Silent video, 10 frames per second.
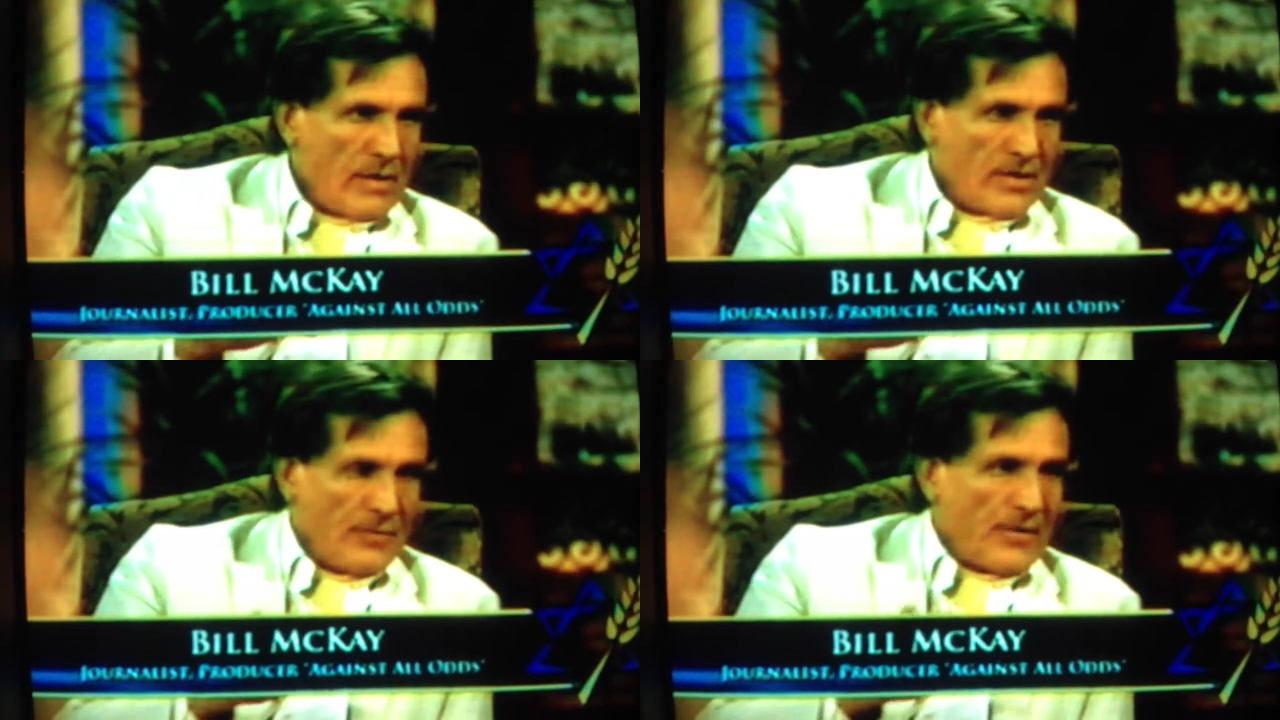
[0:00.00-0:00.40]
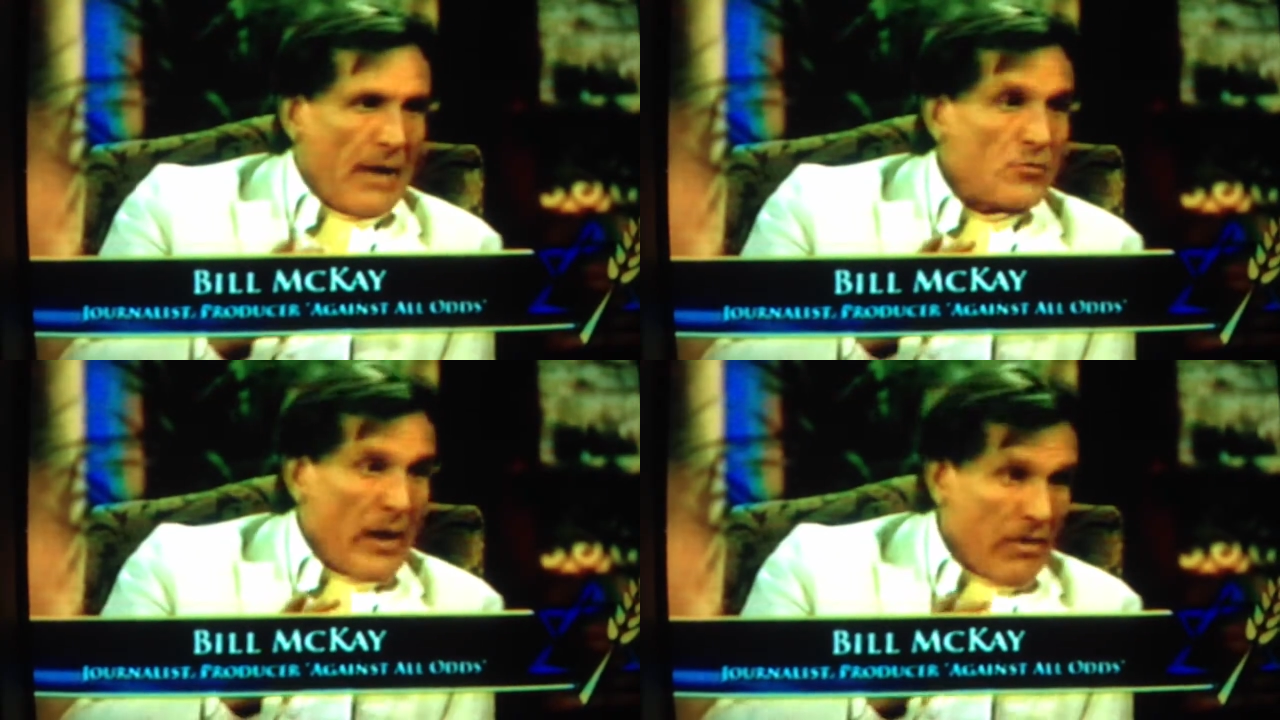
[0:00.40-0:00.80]

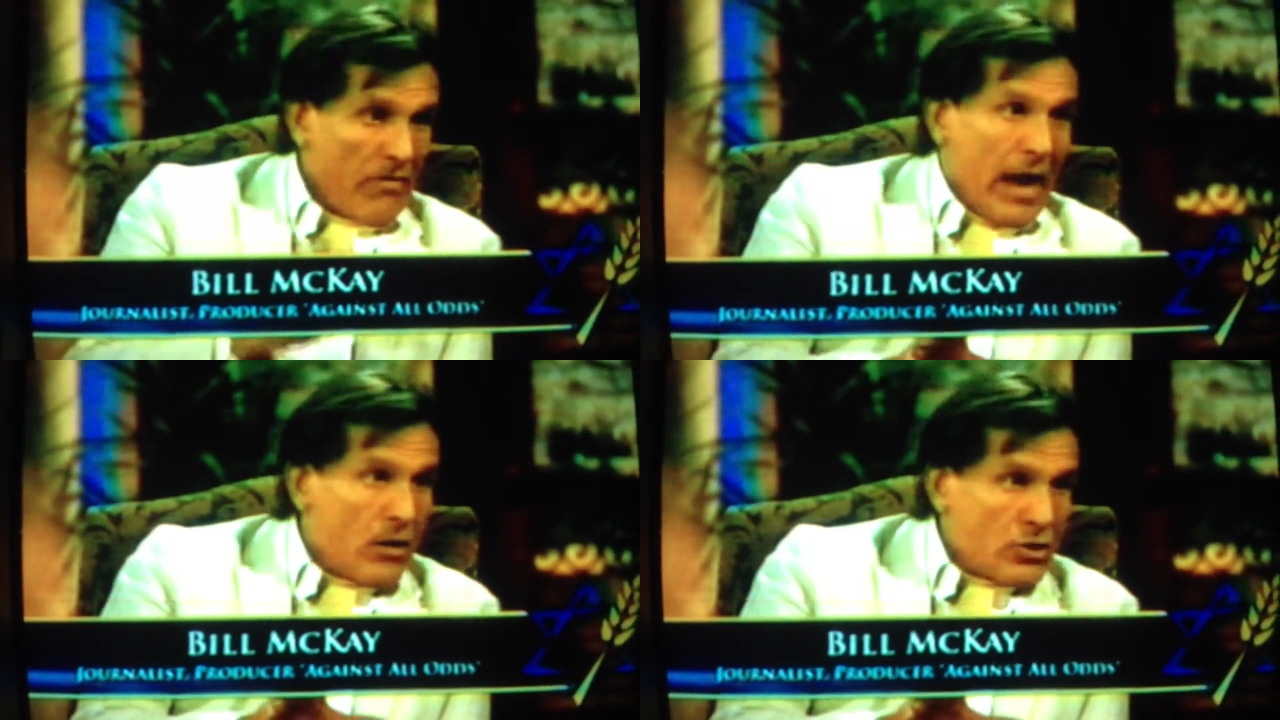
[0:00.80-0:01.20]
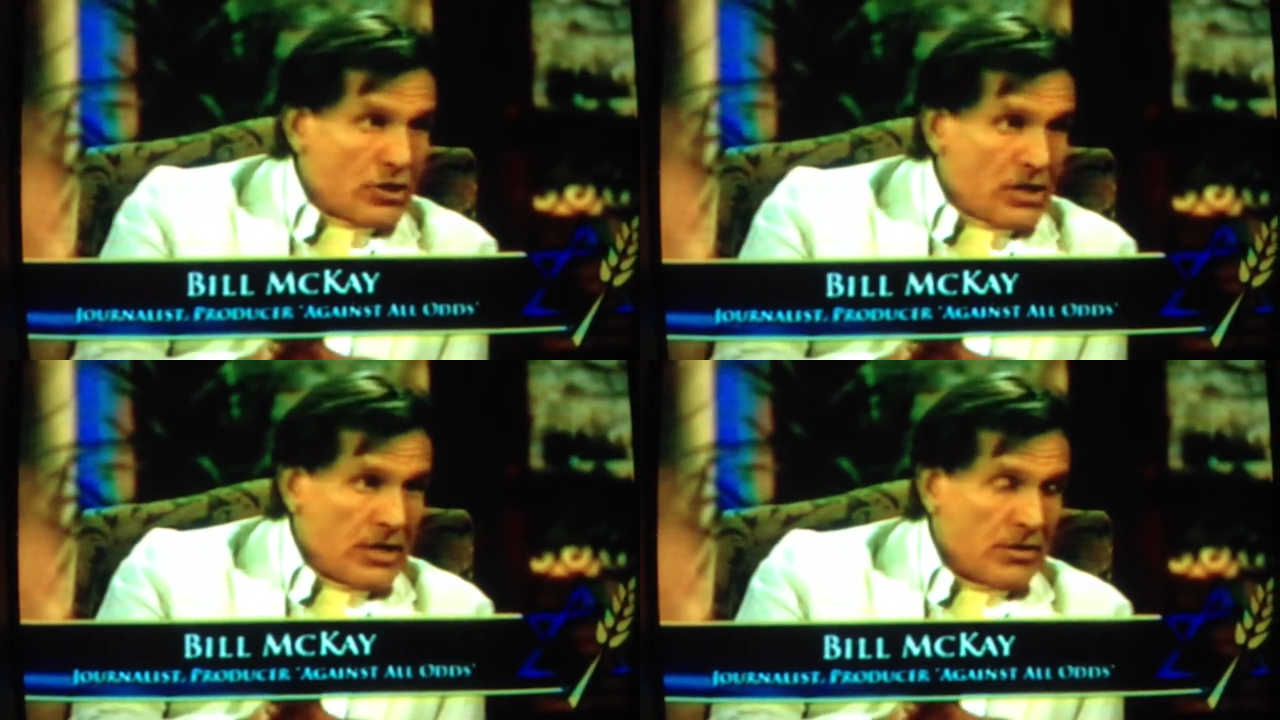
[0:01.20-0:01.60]
sometimes by
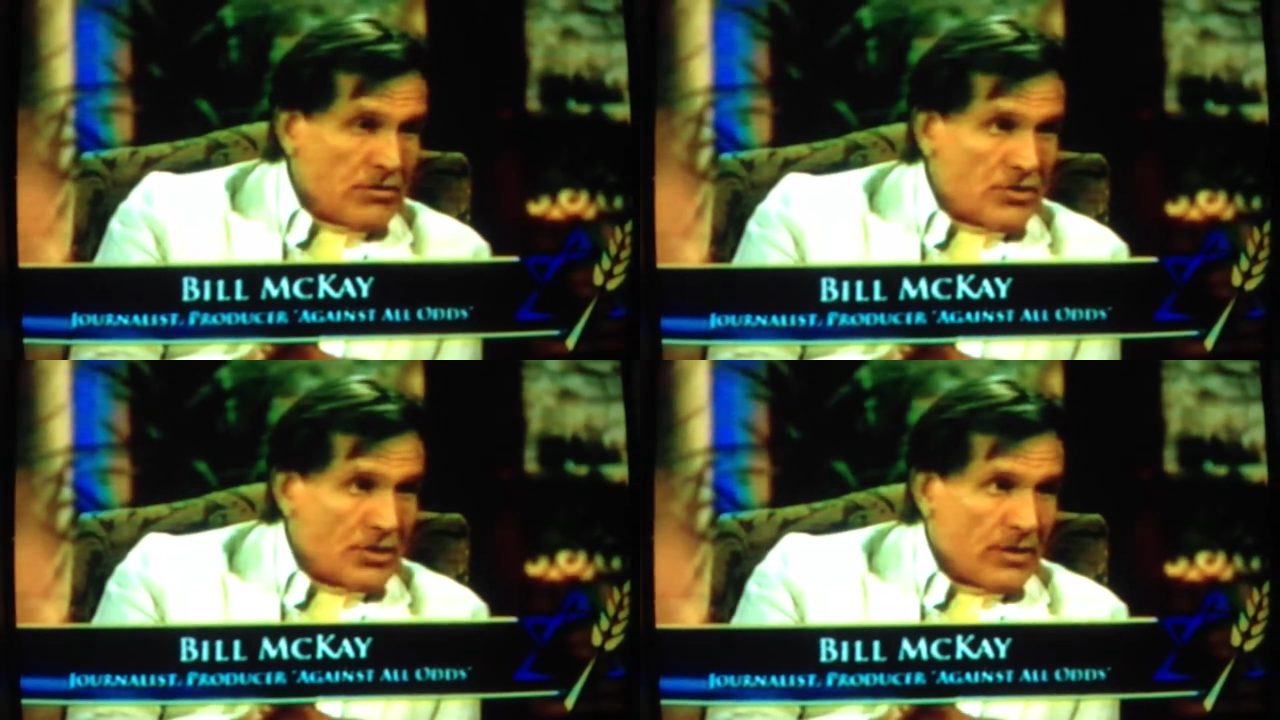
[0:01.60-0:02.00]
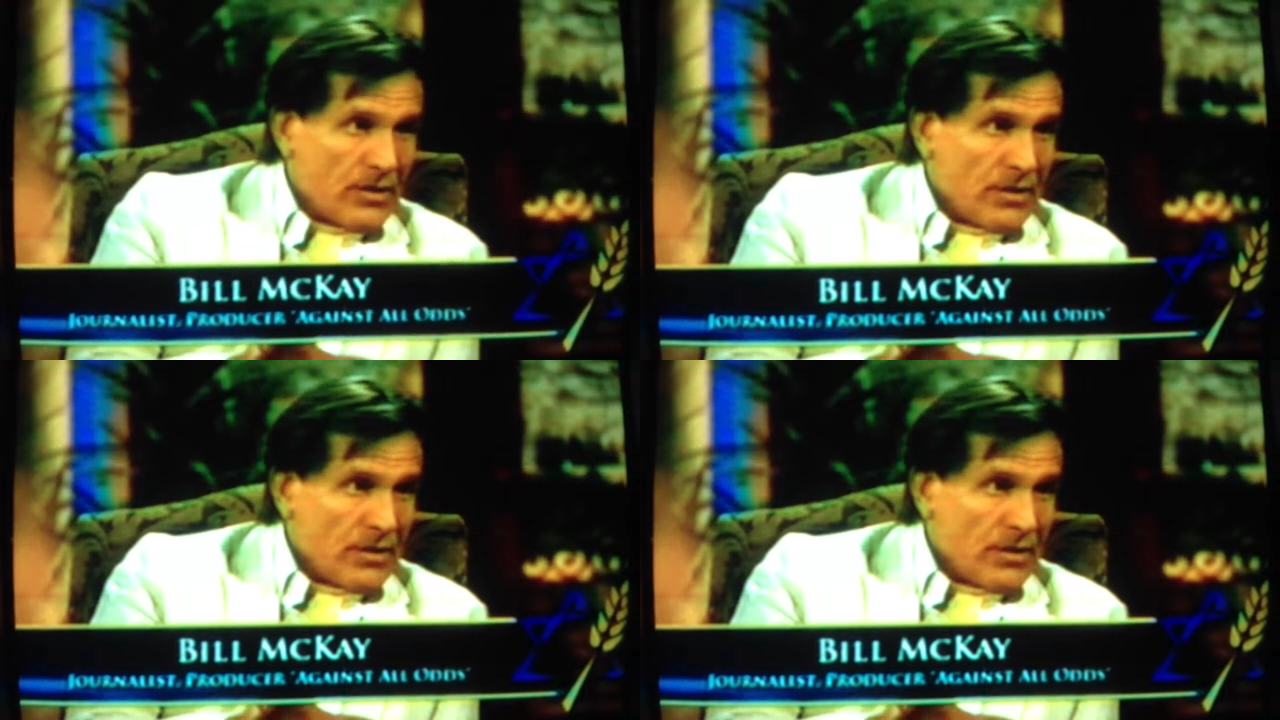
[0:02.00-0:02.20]
1,000 years,